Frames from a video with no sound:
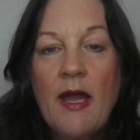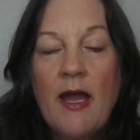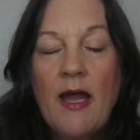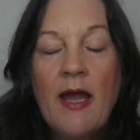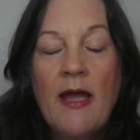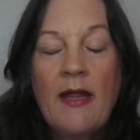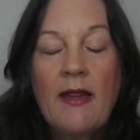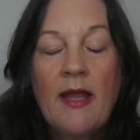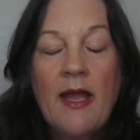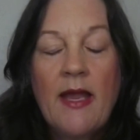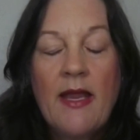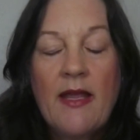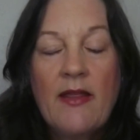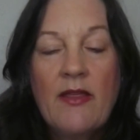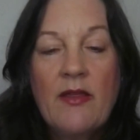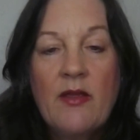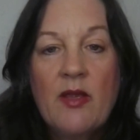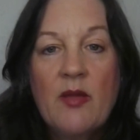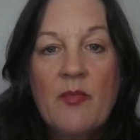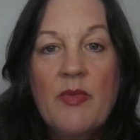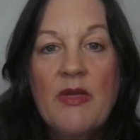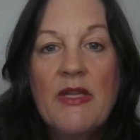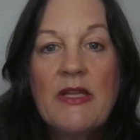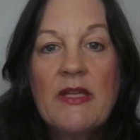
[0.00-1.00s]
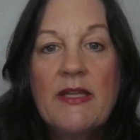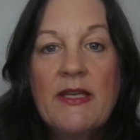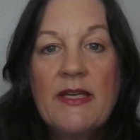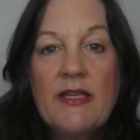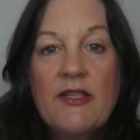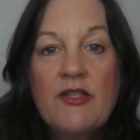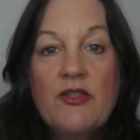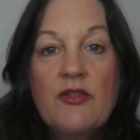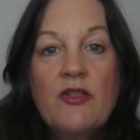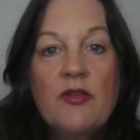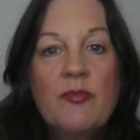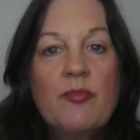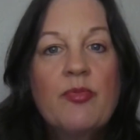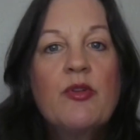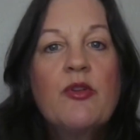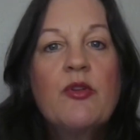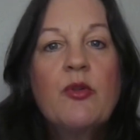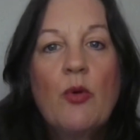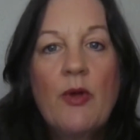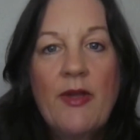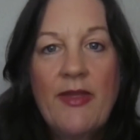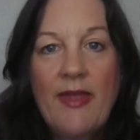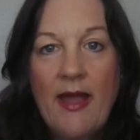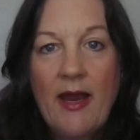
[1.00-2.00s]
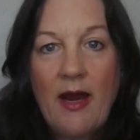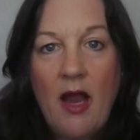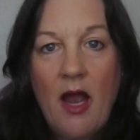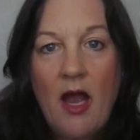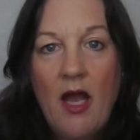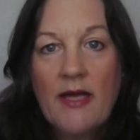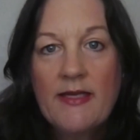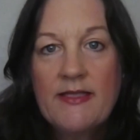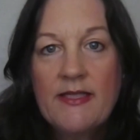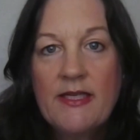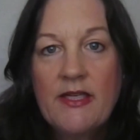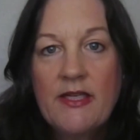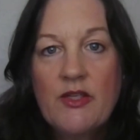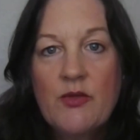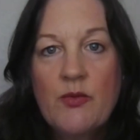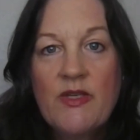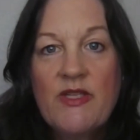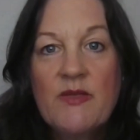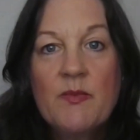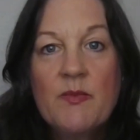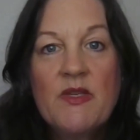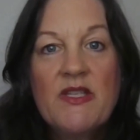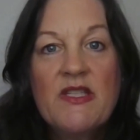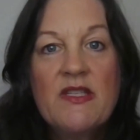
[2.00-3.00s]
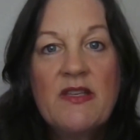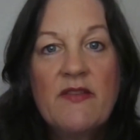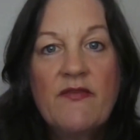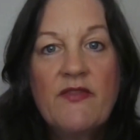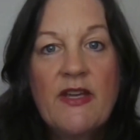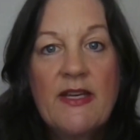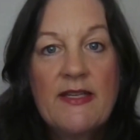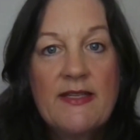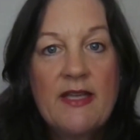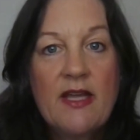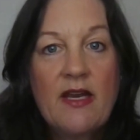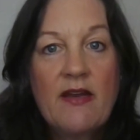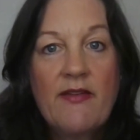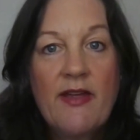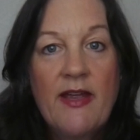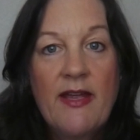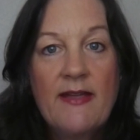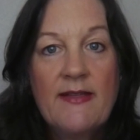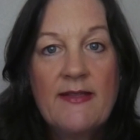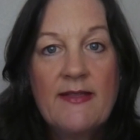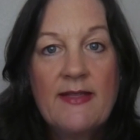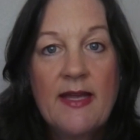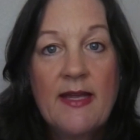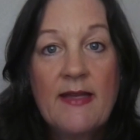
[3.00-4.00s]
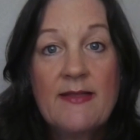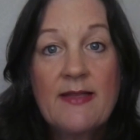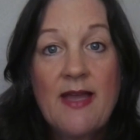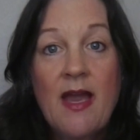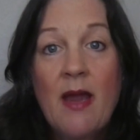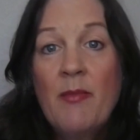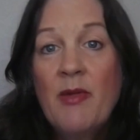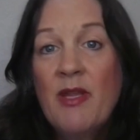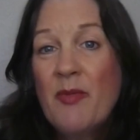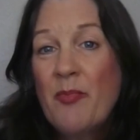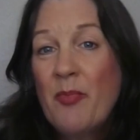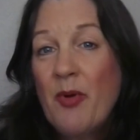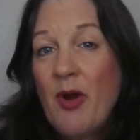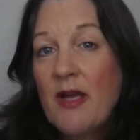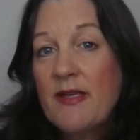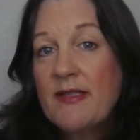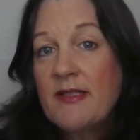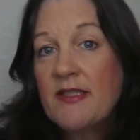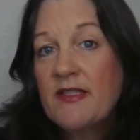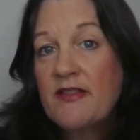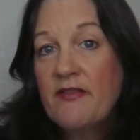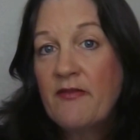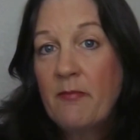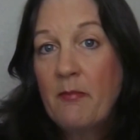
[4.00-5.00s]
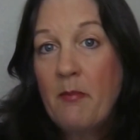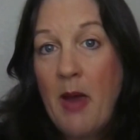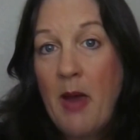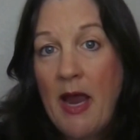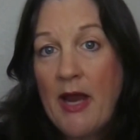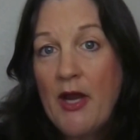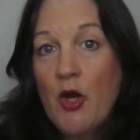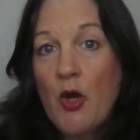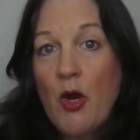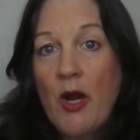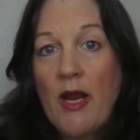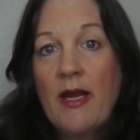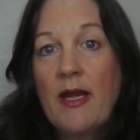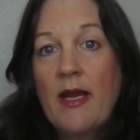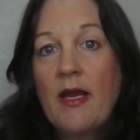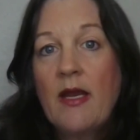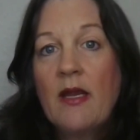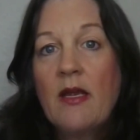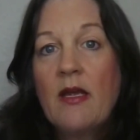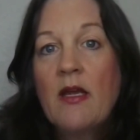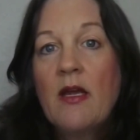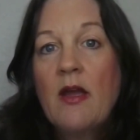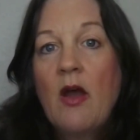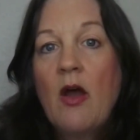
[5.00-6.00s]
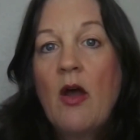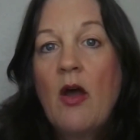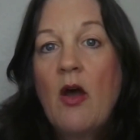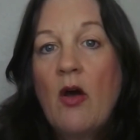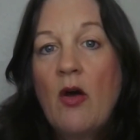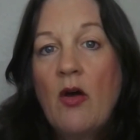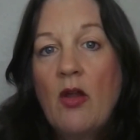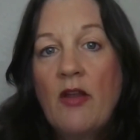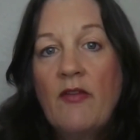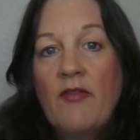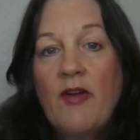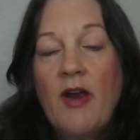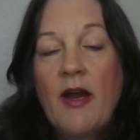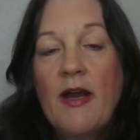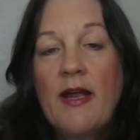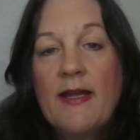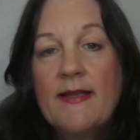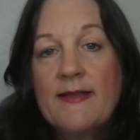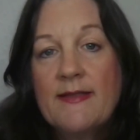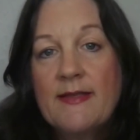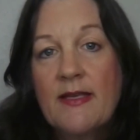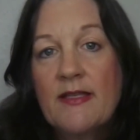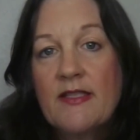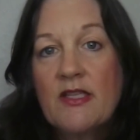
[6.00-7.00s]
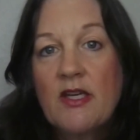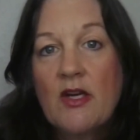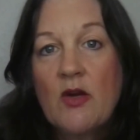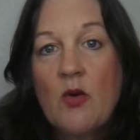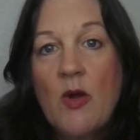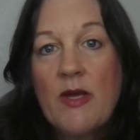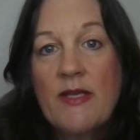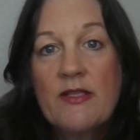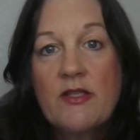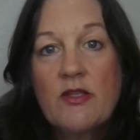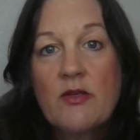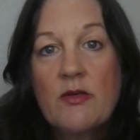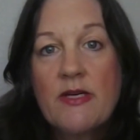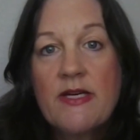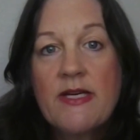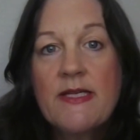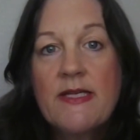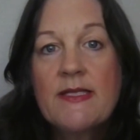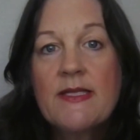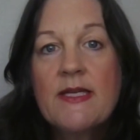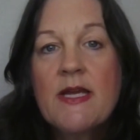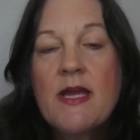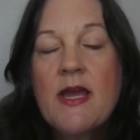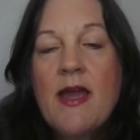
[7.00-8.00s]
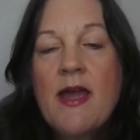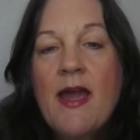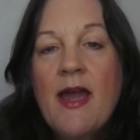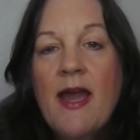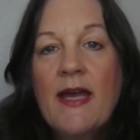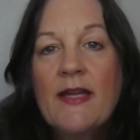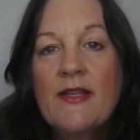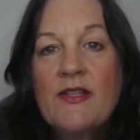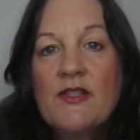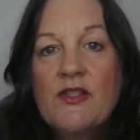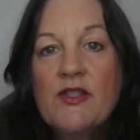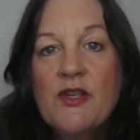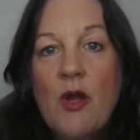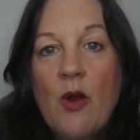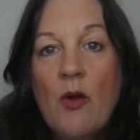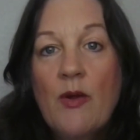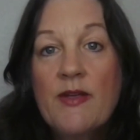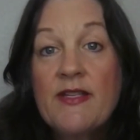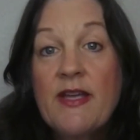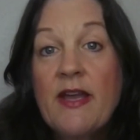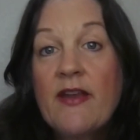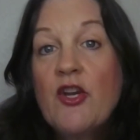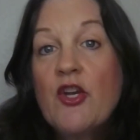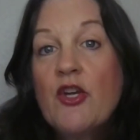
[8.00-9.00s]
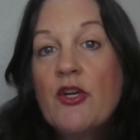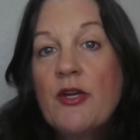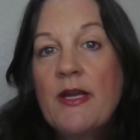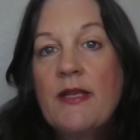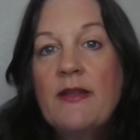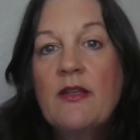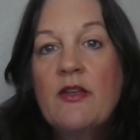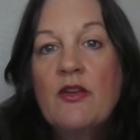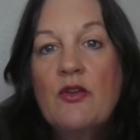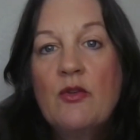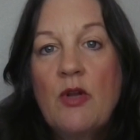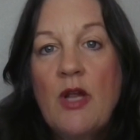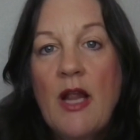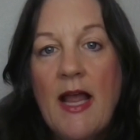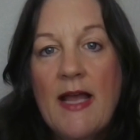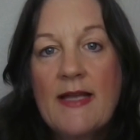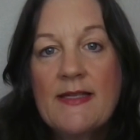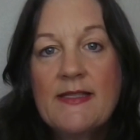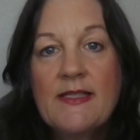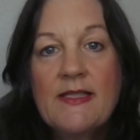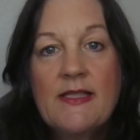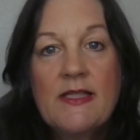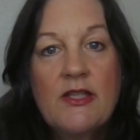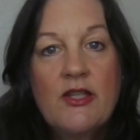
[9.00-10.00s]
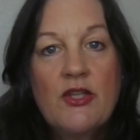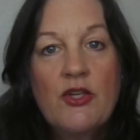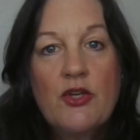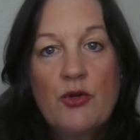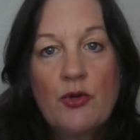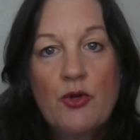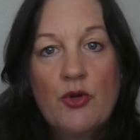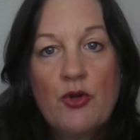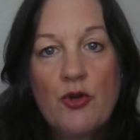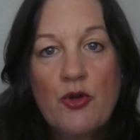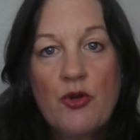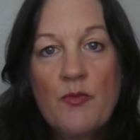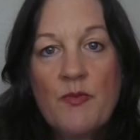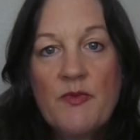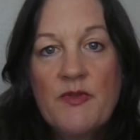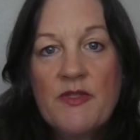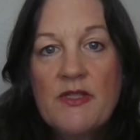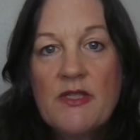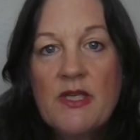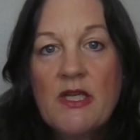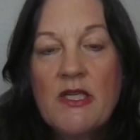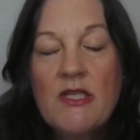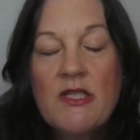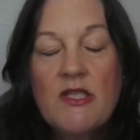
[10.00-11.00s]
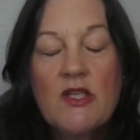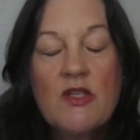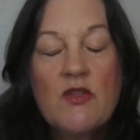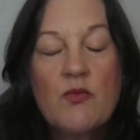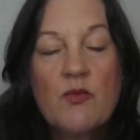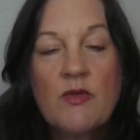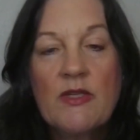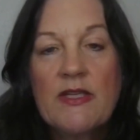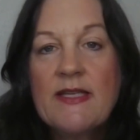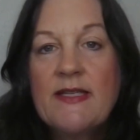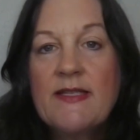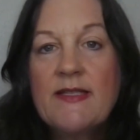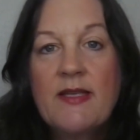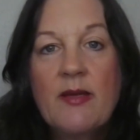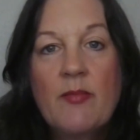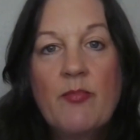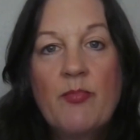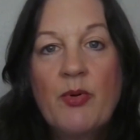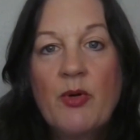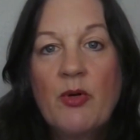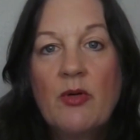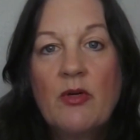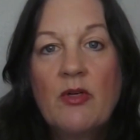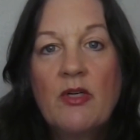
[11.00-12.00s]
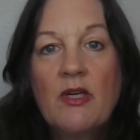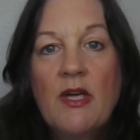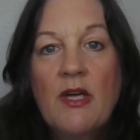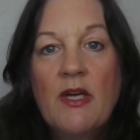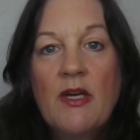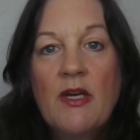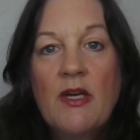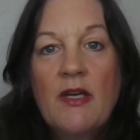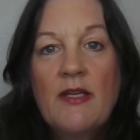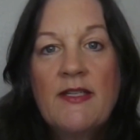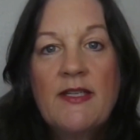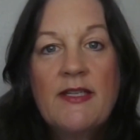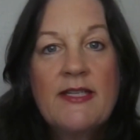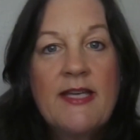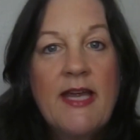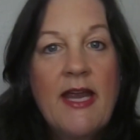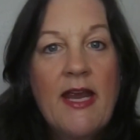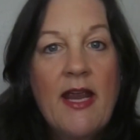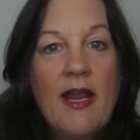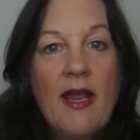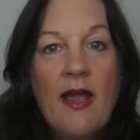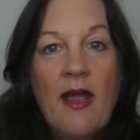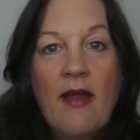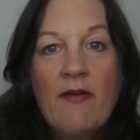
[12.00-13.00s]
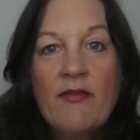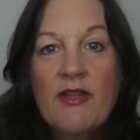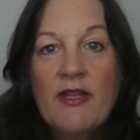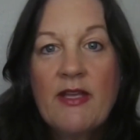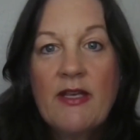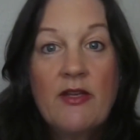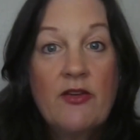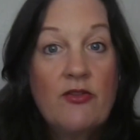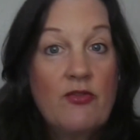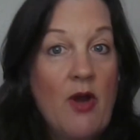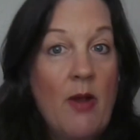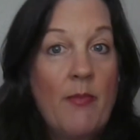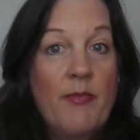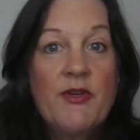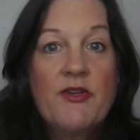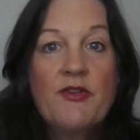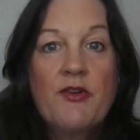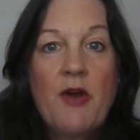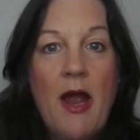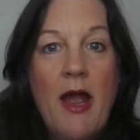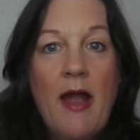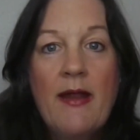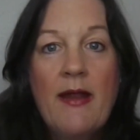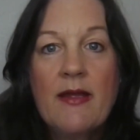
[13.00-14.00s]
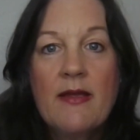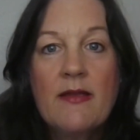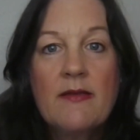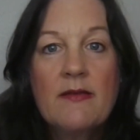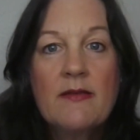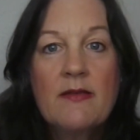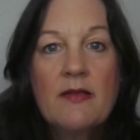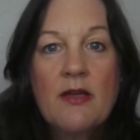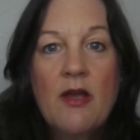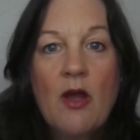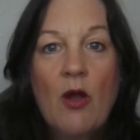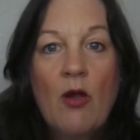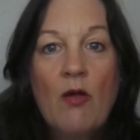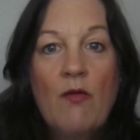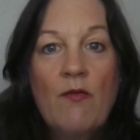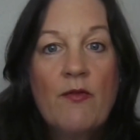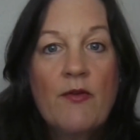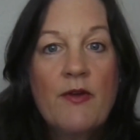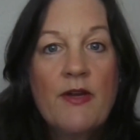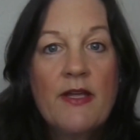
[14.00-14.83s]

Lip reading: I like the ability to deploy that content to a specific set of headsets. I'm in the process of migrating all of our headsets to Quest 3s. And so as I create the new classes and the new groups, it's just really simple to take everything and drop and drag it over